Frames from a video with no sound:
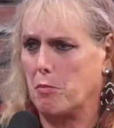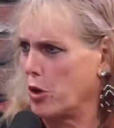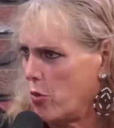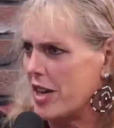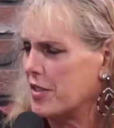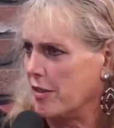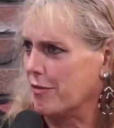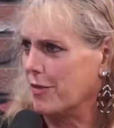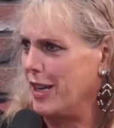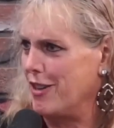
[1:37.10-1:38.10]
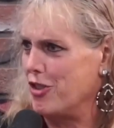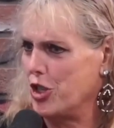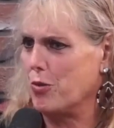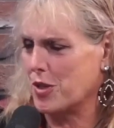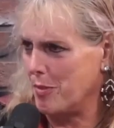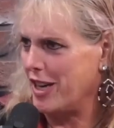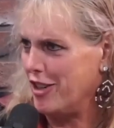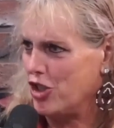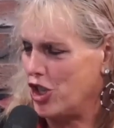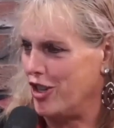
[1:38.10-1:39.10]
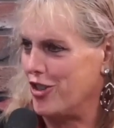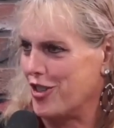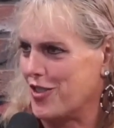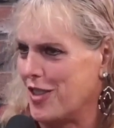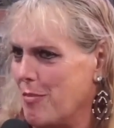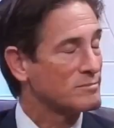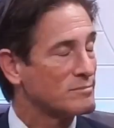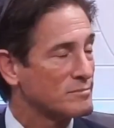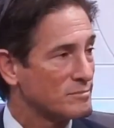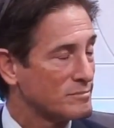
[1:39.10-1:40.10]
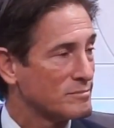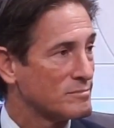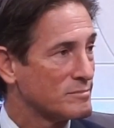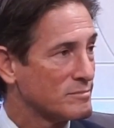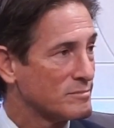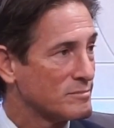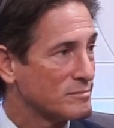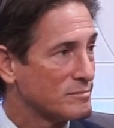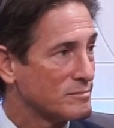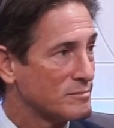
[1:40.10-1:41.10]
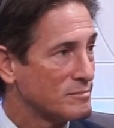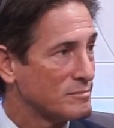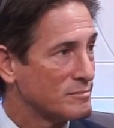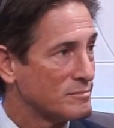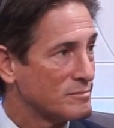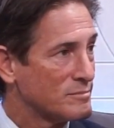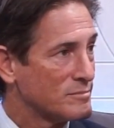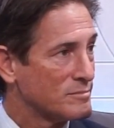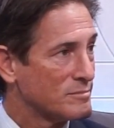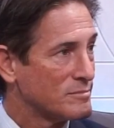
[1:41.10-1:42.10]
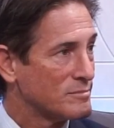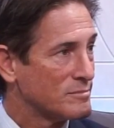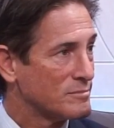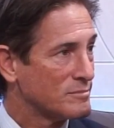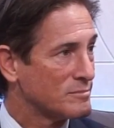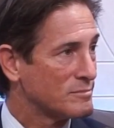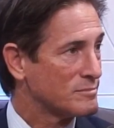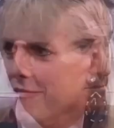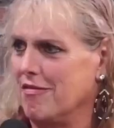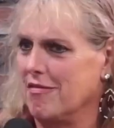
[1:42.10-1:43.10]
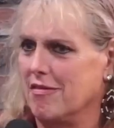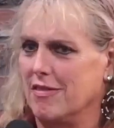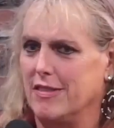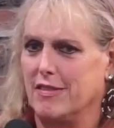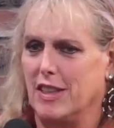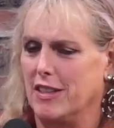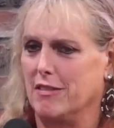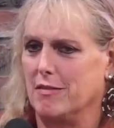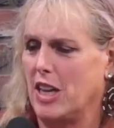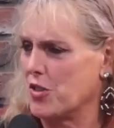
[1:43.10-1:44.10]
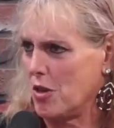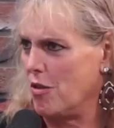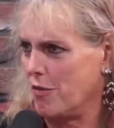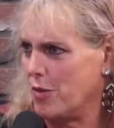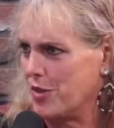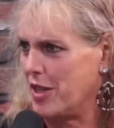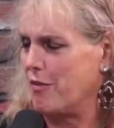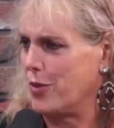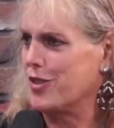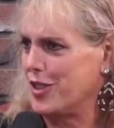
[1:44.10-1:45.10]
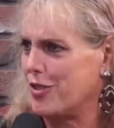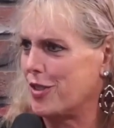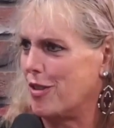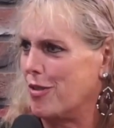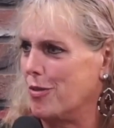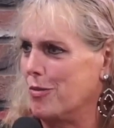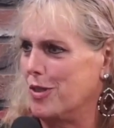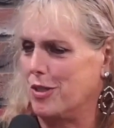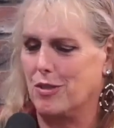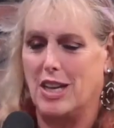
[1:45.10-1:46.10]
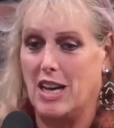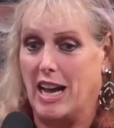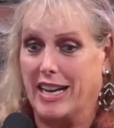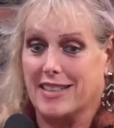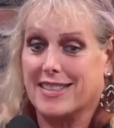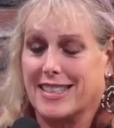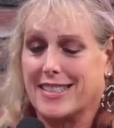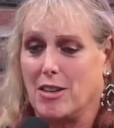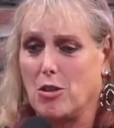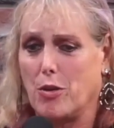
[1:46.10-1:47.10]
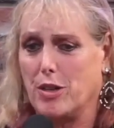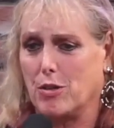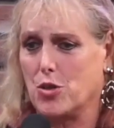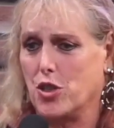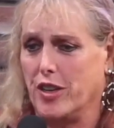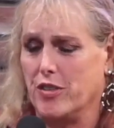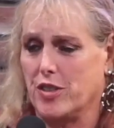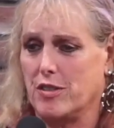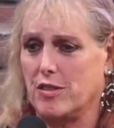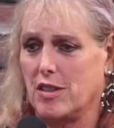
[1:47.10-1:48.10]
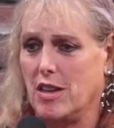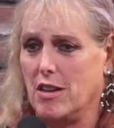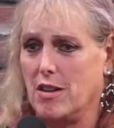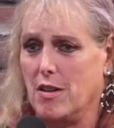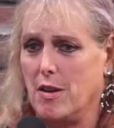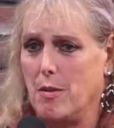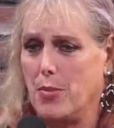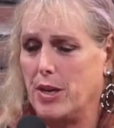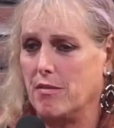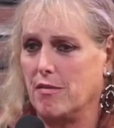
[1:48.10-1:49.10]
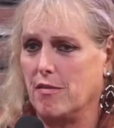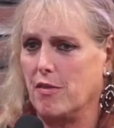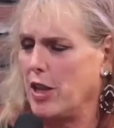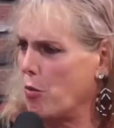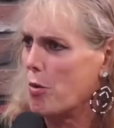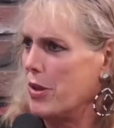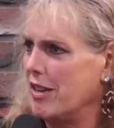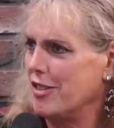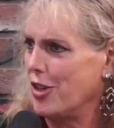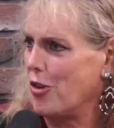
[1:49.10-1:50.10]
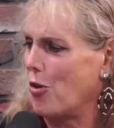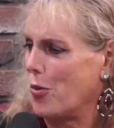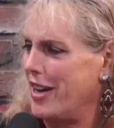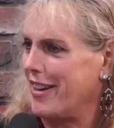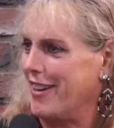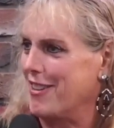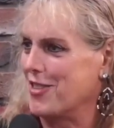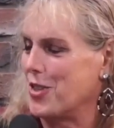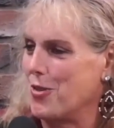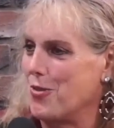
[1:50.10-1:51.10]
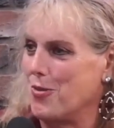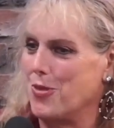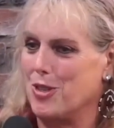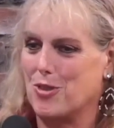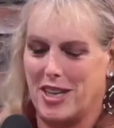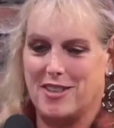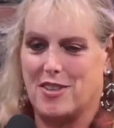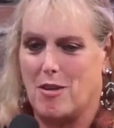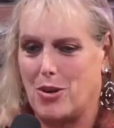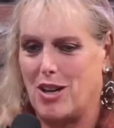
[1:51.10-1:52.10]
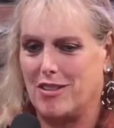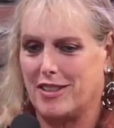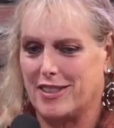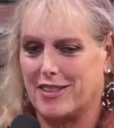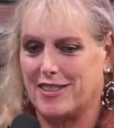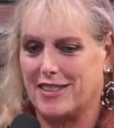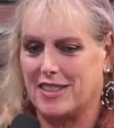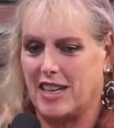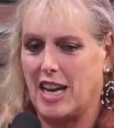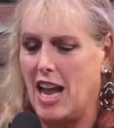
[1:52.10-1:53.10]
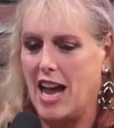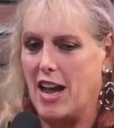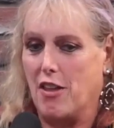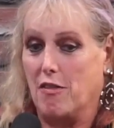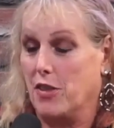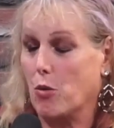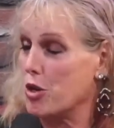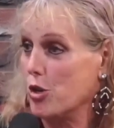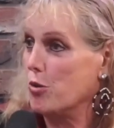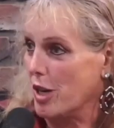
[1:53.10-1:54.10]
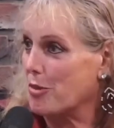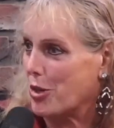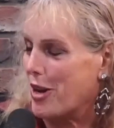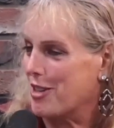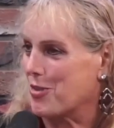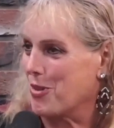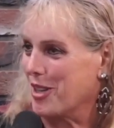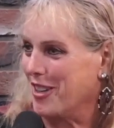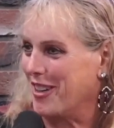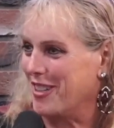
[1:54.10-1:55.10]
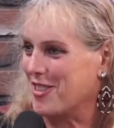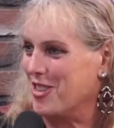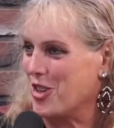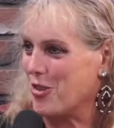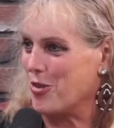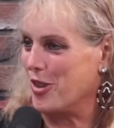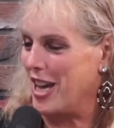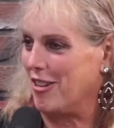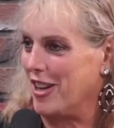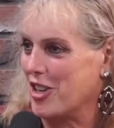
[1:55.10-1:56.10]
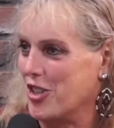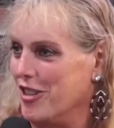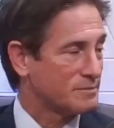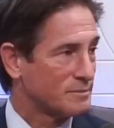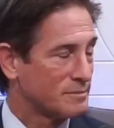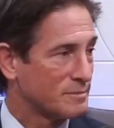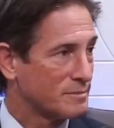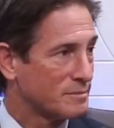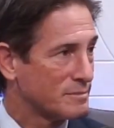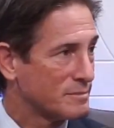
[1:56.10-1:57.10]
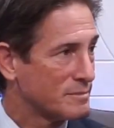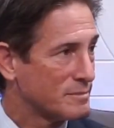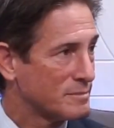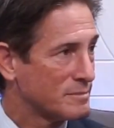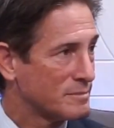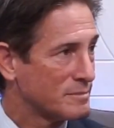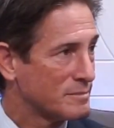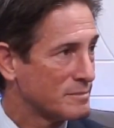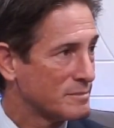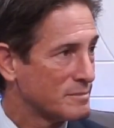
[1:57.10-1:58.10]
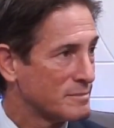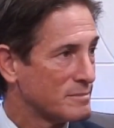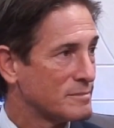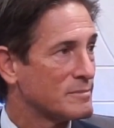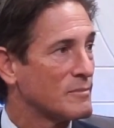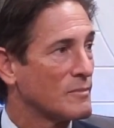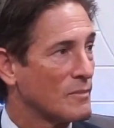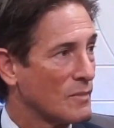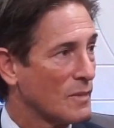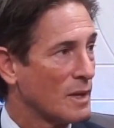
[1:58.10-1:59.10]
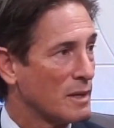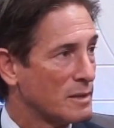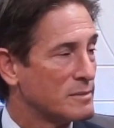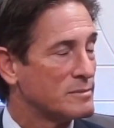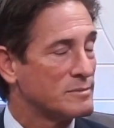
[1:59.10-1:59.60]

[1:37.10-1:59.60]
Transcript: progressive, and she was making changes. Apparently, it just wasn't fast enough for him. And so they brought in Gascon from San Francisco to, I guess, accelerate those changes, but they were being done already. And so when you say it's not politics, it's like there were 2 Democrats running against each other in that election, and it made, to me personally, no sense.